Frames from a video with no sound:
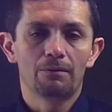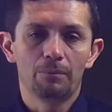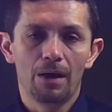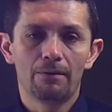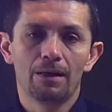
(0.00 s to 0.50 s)

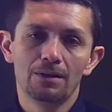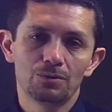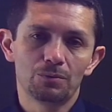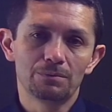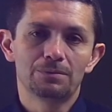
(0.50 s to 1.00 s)

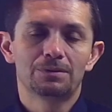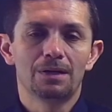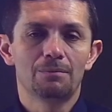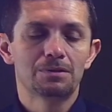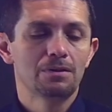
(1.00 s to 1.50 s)
algebra
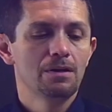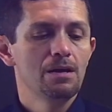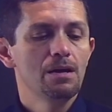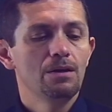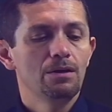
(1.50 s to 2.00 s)
steps
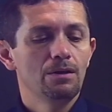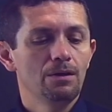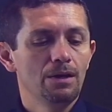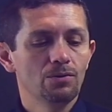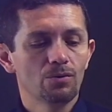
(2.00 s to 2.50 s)

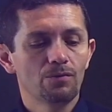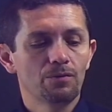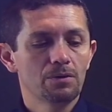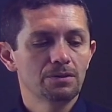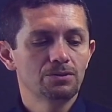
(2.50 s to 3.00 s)
in order
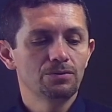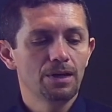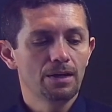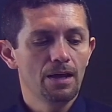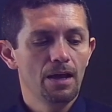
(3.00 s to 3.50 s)
for us to get